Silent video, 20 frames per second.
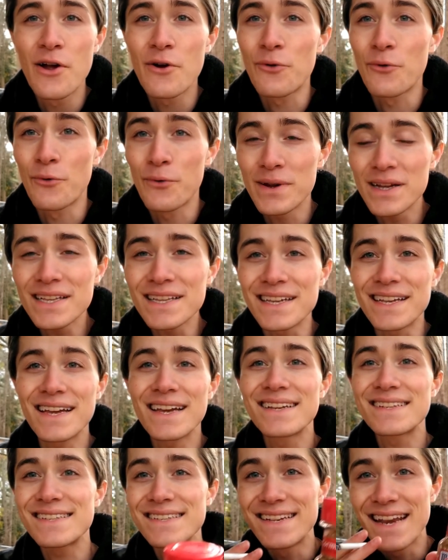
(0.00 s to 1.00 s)
Really,
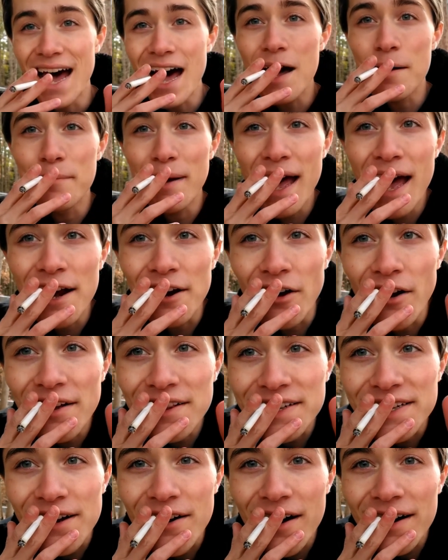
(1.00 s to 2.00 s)
it's not bad,
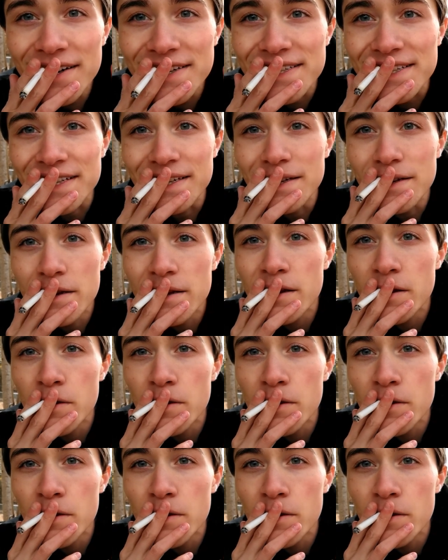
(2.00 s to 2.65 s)
honestly.